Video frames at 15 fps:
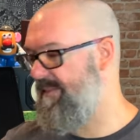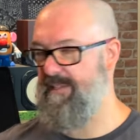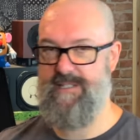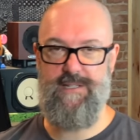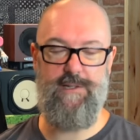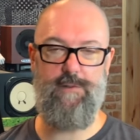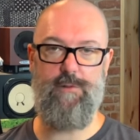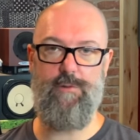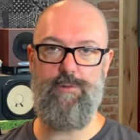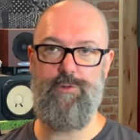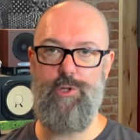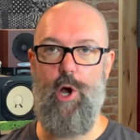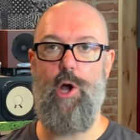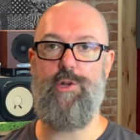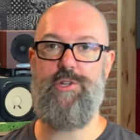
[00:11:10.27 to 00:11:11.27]
this little
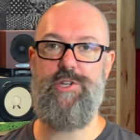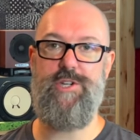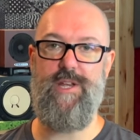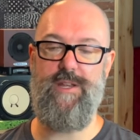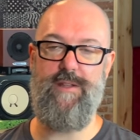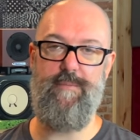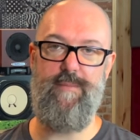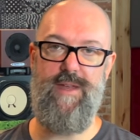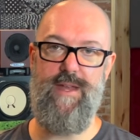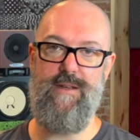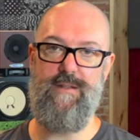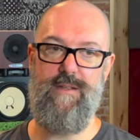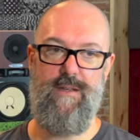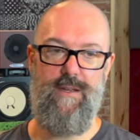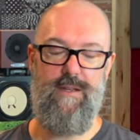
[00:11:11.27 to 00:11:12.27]
notch in the
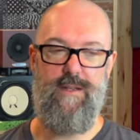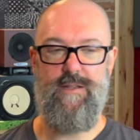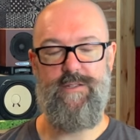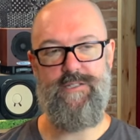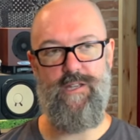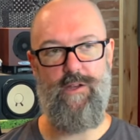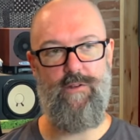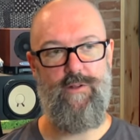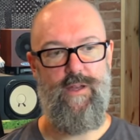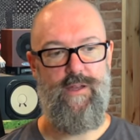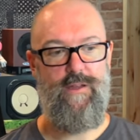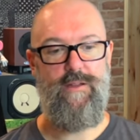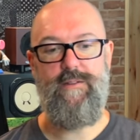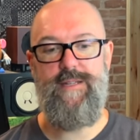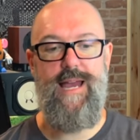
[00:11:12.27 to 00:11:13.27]
mid. So
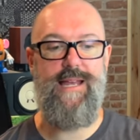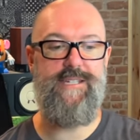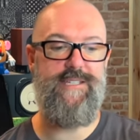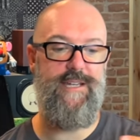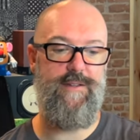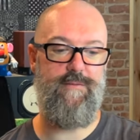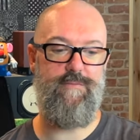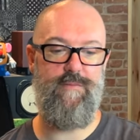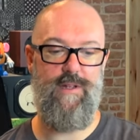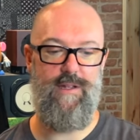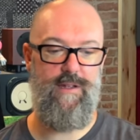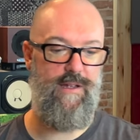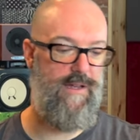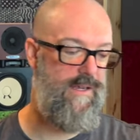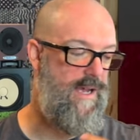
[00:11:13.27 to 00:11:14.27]
yes, it
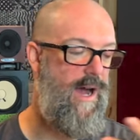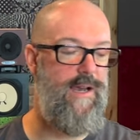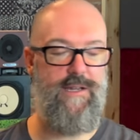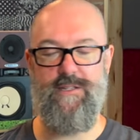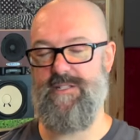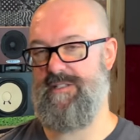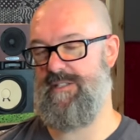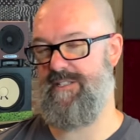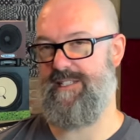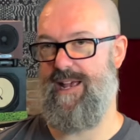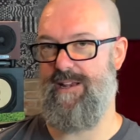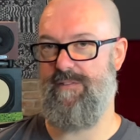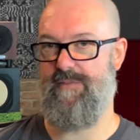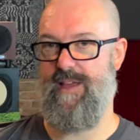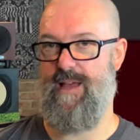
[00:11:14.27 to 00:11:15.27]
colors the
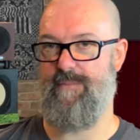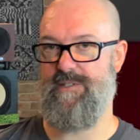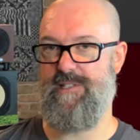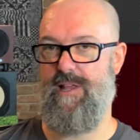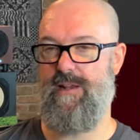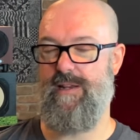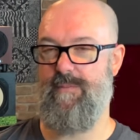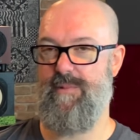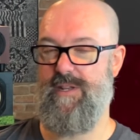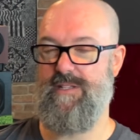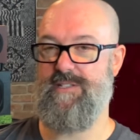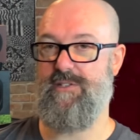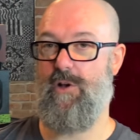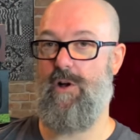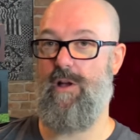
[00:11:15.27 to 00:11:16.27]
sound of the amp slightly, but
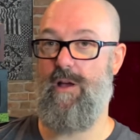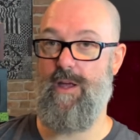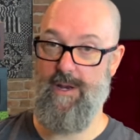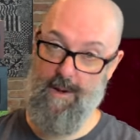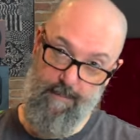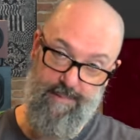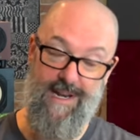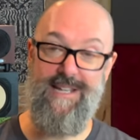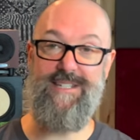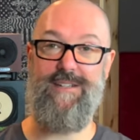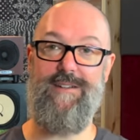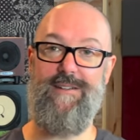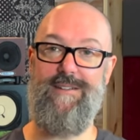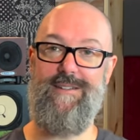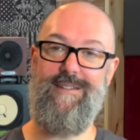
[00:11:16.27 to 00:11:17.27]
it's not an
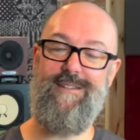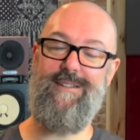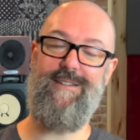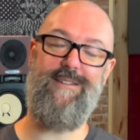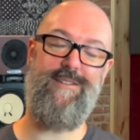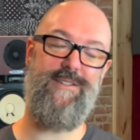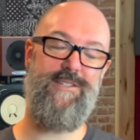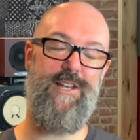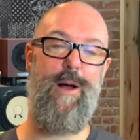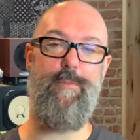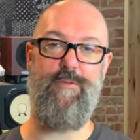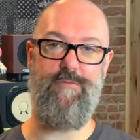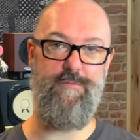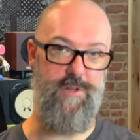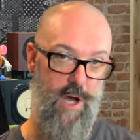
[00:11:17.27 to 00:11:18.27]
unpleasant type
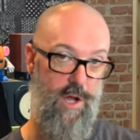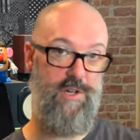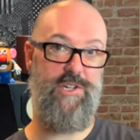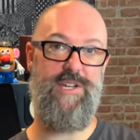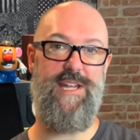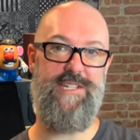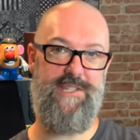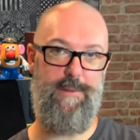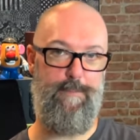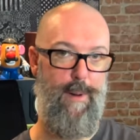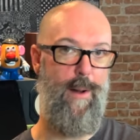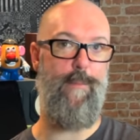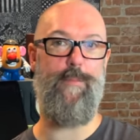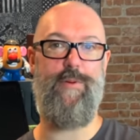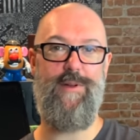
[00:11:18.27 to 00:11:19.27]
of notch, it's the
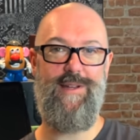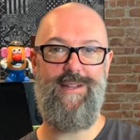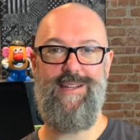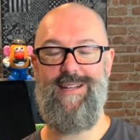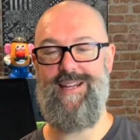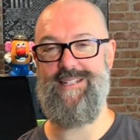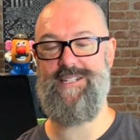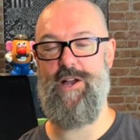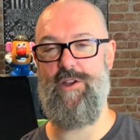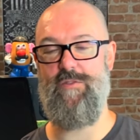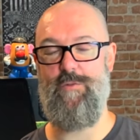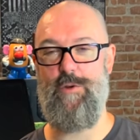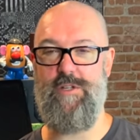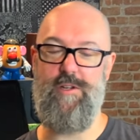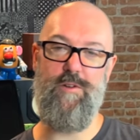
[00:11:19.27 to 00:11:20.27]
bump. It's kind of
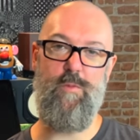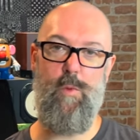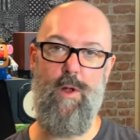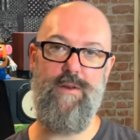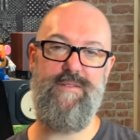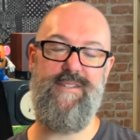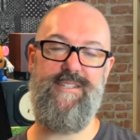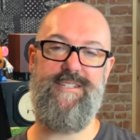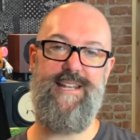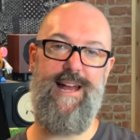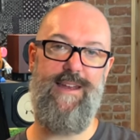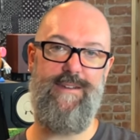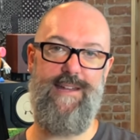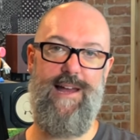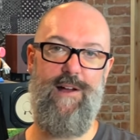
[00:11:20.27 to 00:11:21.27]
what you'd want to
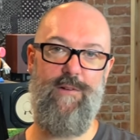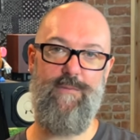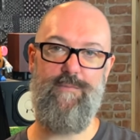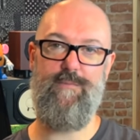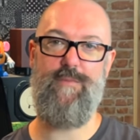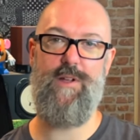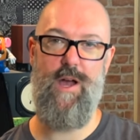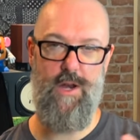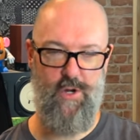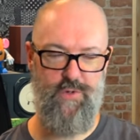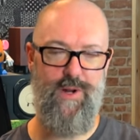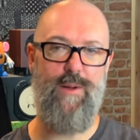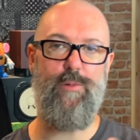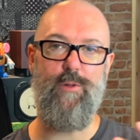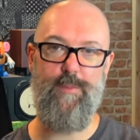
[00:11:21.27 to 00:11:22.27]
stand out, kind of
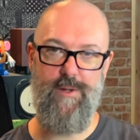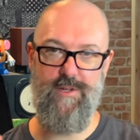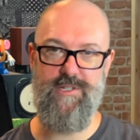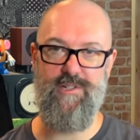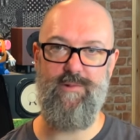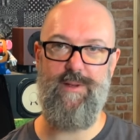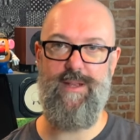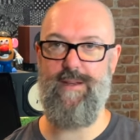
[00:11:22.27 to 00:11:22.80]
treble boostery